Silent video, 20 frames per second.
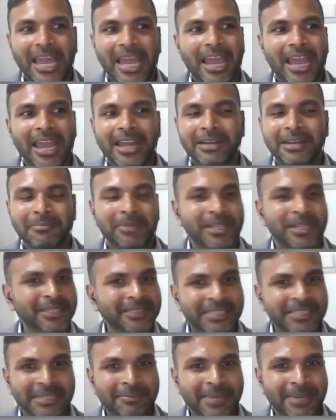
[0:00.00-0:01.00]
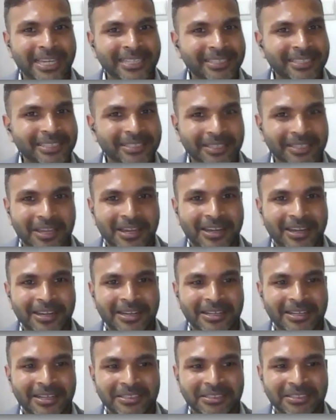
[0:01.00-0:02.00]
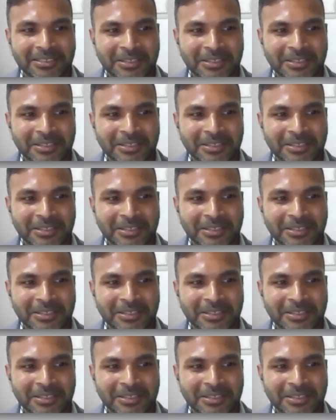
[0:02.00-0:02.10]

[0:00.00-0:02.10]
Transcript: and military bases are